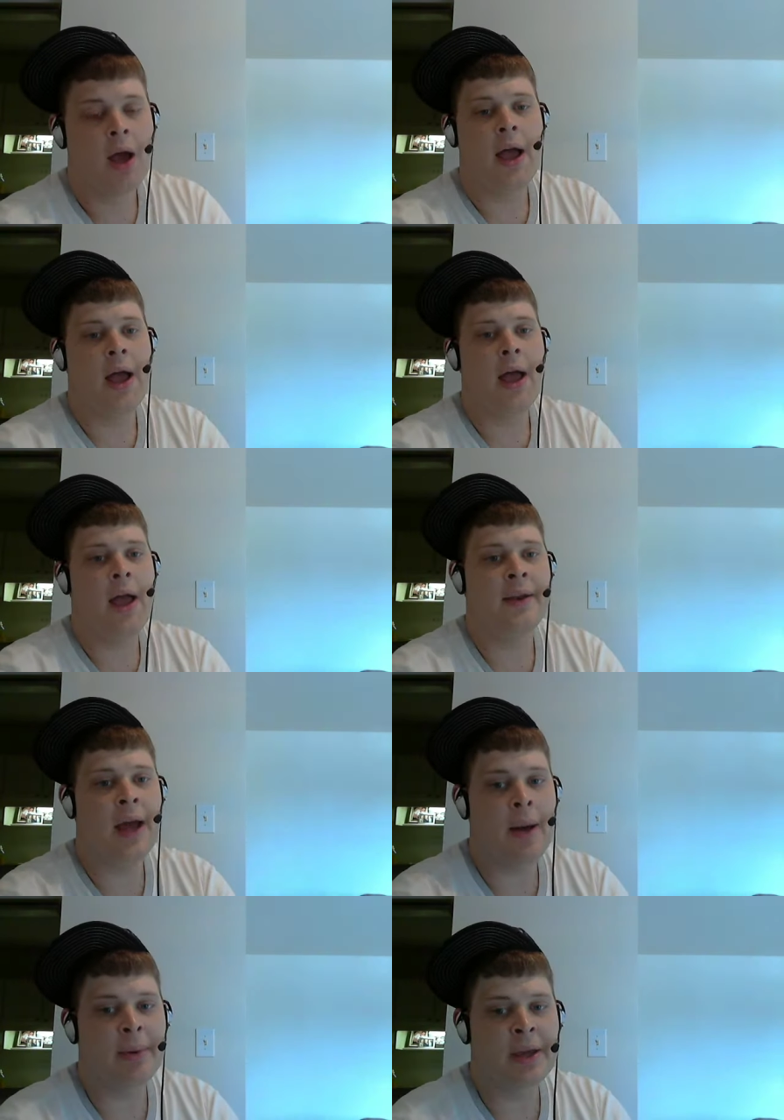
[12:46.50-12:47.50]
And
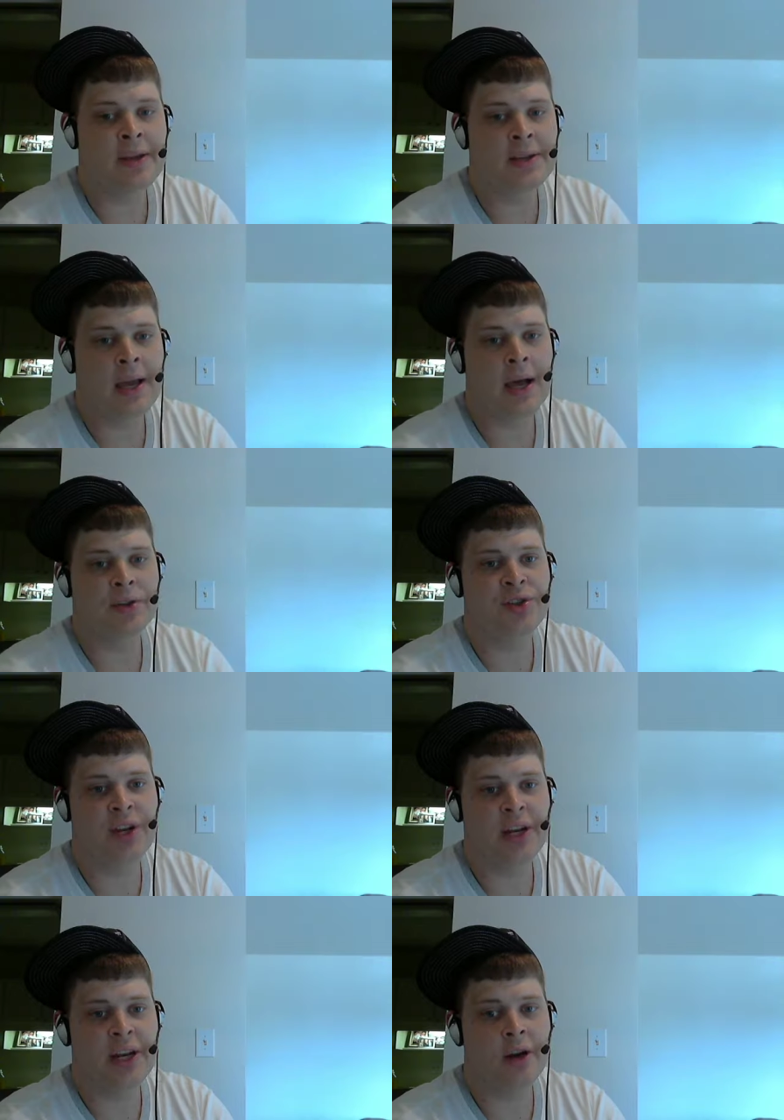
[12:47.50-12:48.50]
not because Khan's
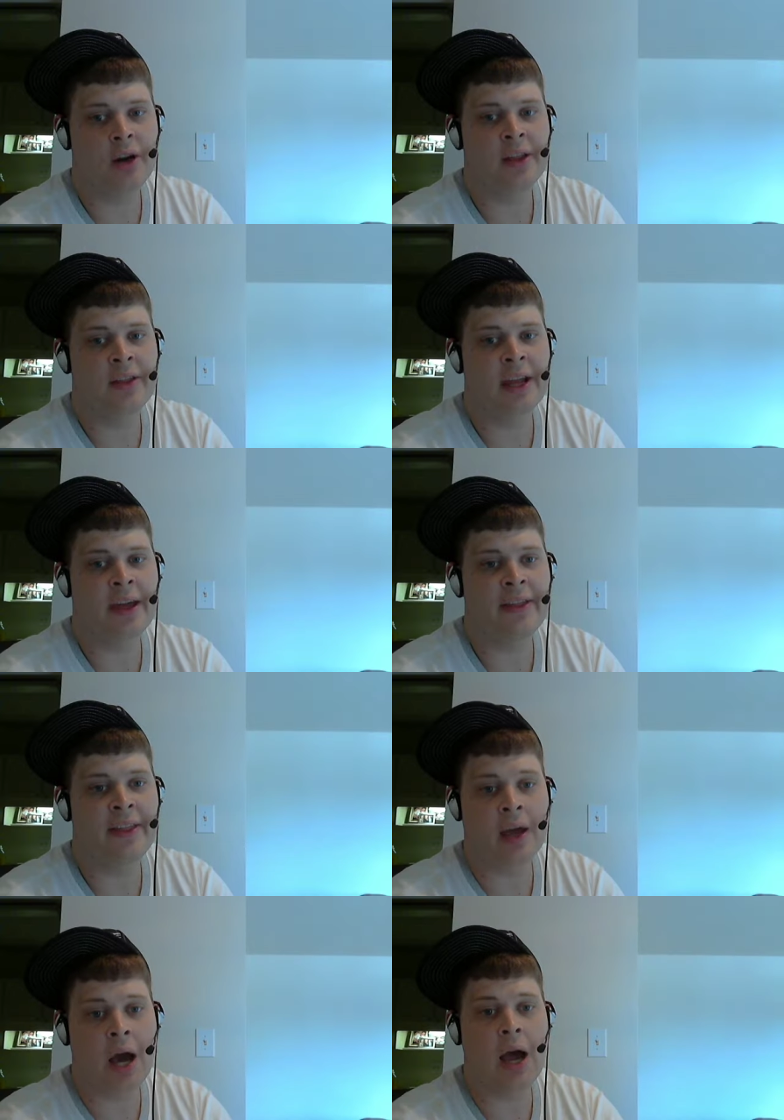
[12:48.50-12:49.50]
shitty or anything. I
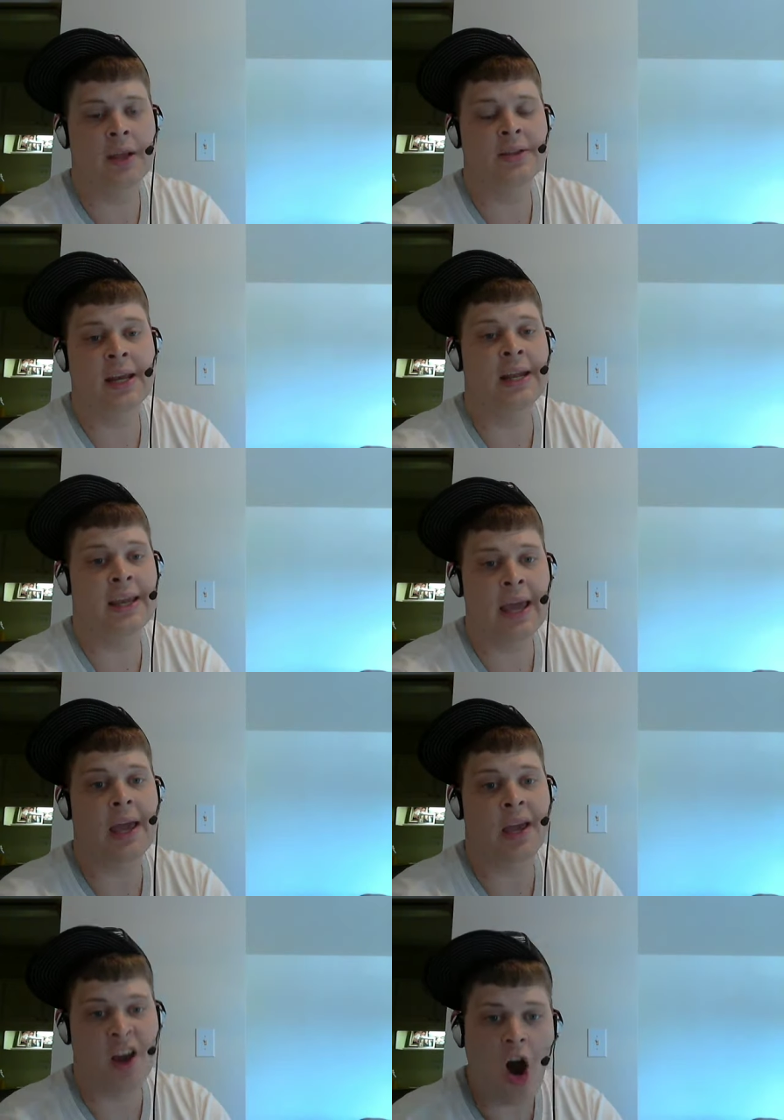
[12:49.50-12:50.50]
think Khan's going to
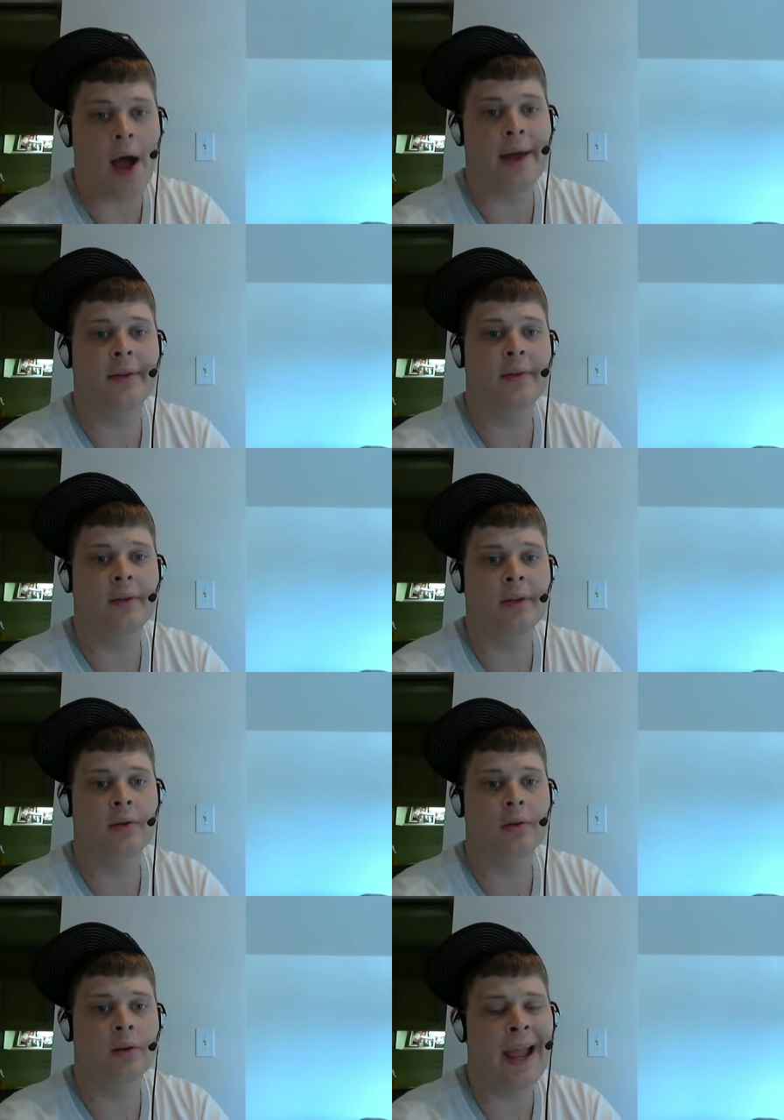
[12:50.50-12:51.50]
get caught
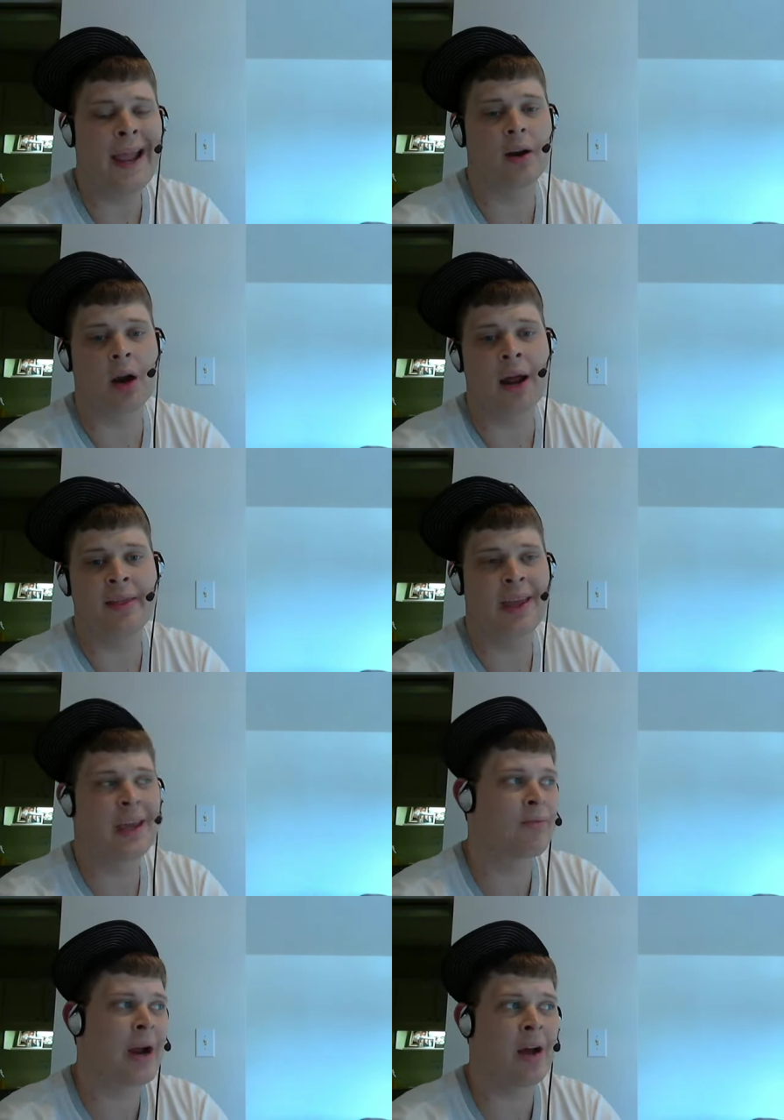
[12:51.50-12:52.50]
later. I think
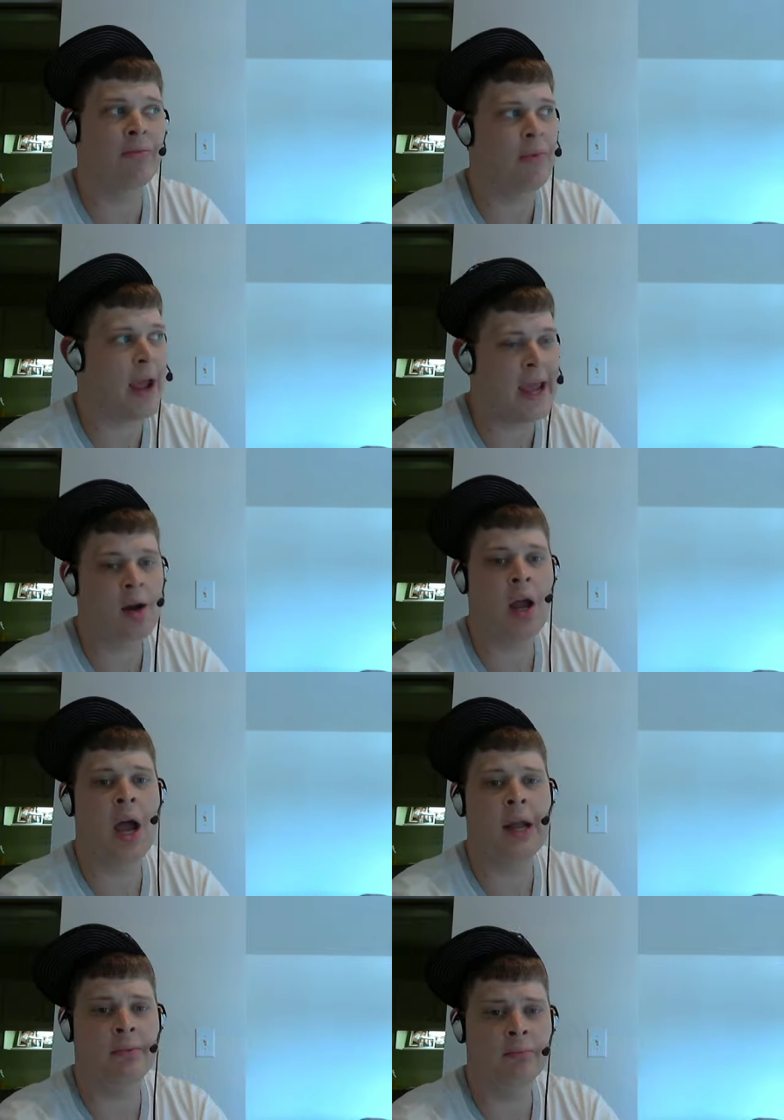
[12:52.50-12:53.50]
in round eight or
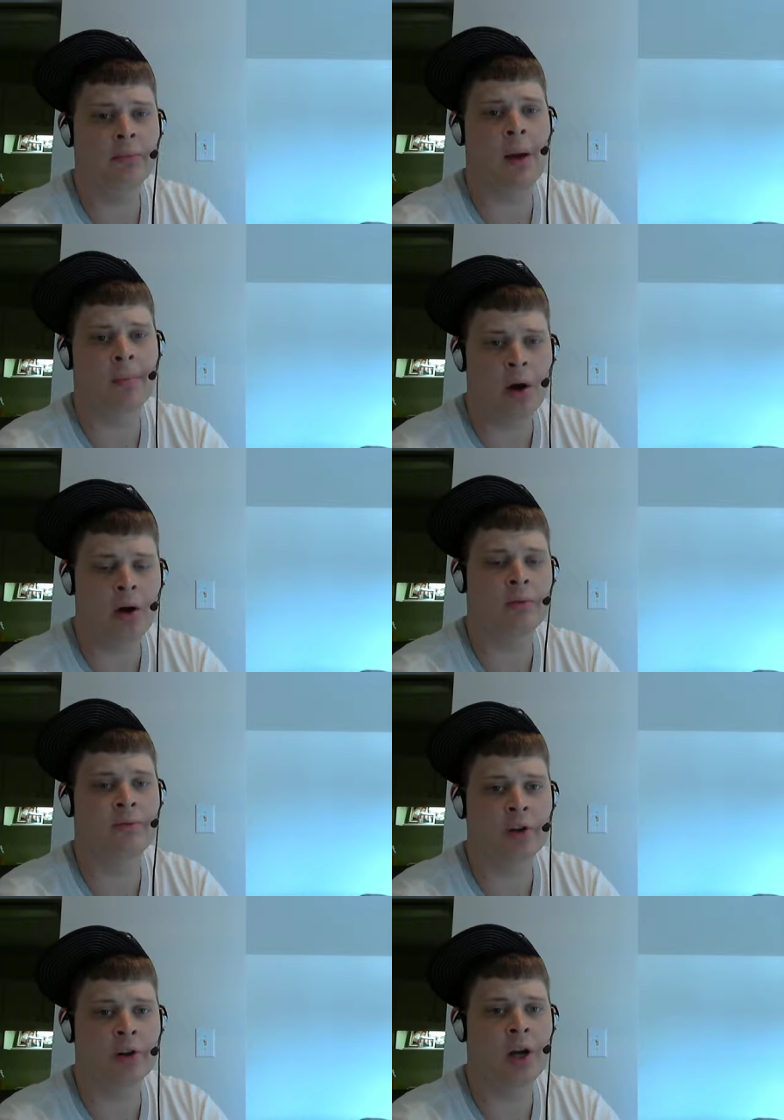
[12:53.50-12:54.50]
nine, I'm calling
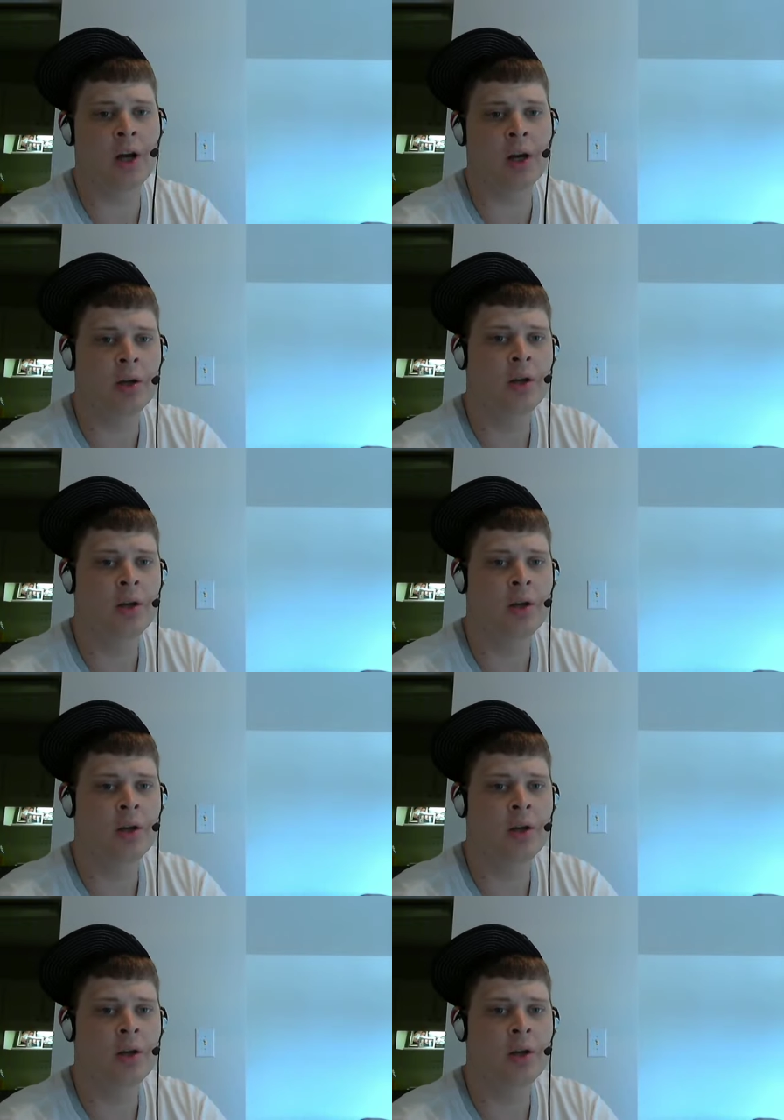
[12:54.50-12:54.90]
for. Uh,